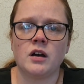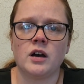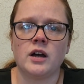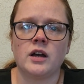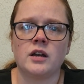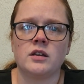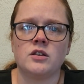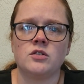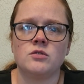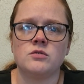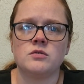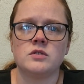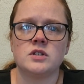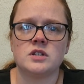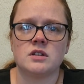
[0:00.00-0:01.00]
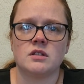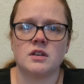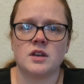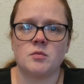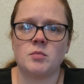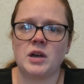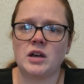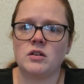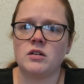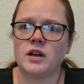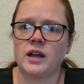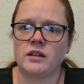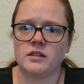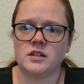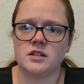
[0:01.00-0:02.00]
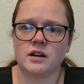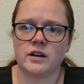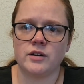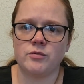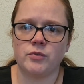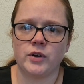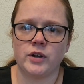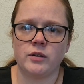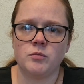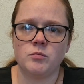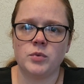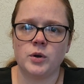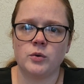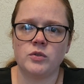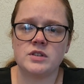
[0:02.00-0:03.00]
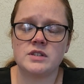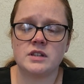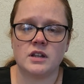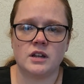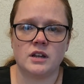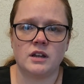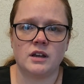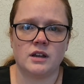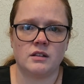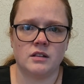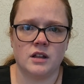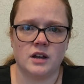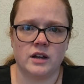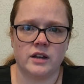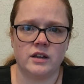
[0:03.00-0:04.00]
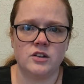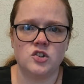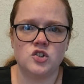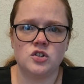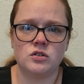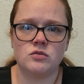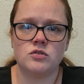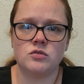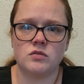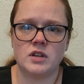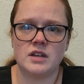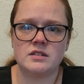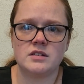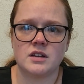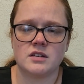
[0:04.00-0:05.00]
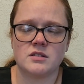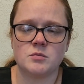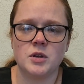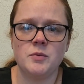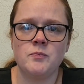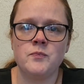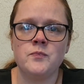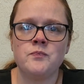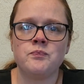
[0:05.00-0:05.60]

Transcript: I used the bell and the diaphragm, both sitting and lying, to do the assessment.